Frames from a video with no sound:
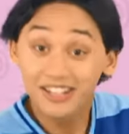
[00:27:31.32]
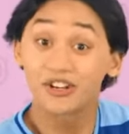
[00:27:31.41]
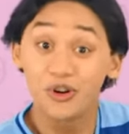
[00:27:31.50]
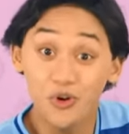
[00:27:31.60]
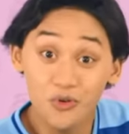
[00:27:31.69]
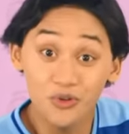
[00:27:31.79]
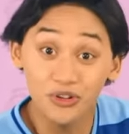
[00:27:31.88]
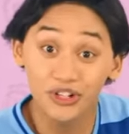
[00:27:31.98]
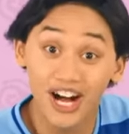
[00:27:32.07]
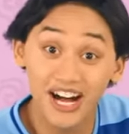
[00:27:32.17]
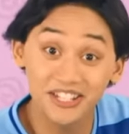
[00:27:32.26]

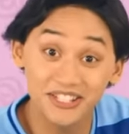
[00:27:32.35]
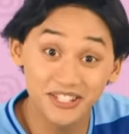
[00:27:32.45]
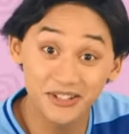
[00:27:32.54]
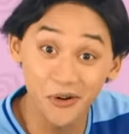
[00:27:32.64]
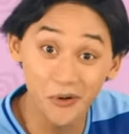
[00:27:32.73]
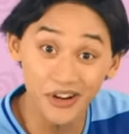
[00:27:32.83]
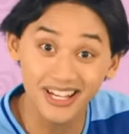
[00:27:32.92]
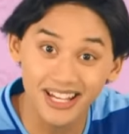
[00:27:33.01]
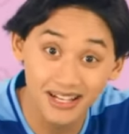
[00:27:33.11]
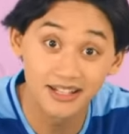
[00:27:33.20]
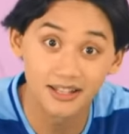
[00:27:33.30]
cool! A story.
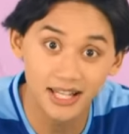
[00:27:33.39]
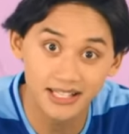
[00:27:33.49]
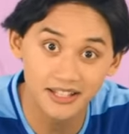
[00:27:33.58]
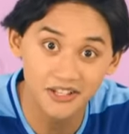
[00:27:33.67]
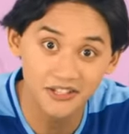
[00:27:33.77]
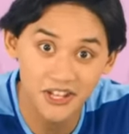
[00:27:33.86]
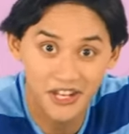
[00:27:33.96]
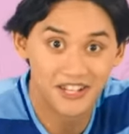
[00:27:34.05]
Let's listen.